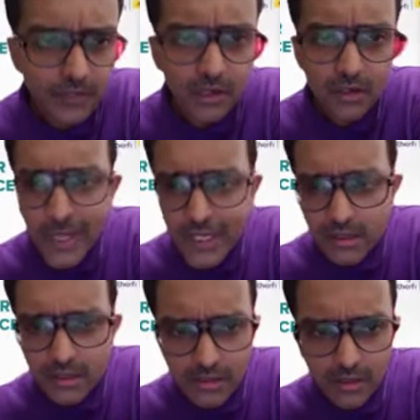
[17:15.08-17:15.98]
A quick
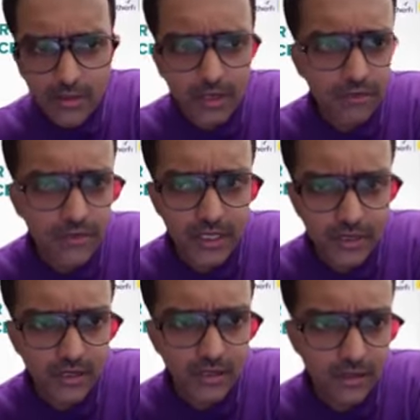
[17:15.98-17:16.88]
summary of
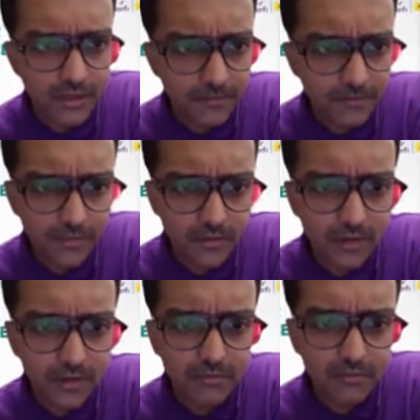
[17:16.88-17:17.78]
the. Uh,
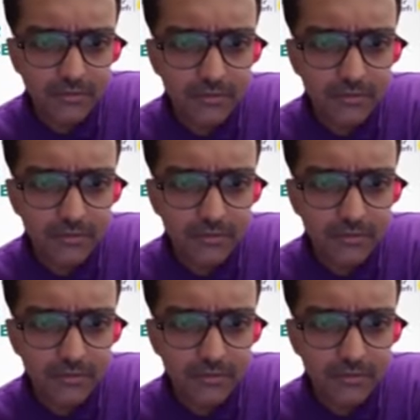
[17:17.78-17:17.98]
uh, okay.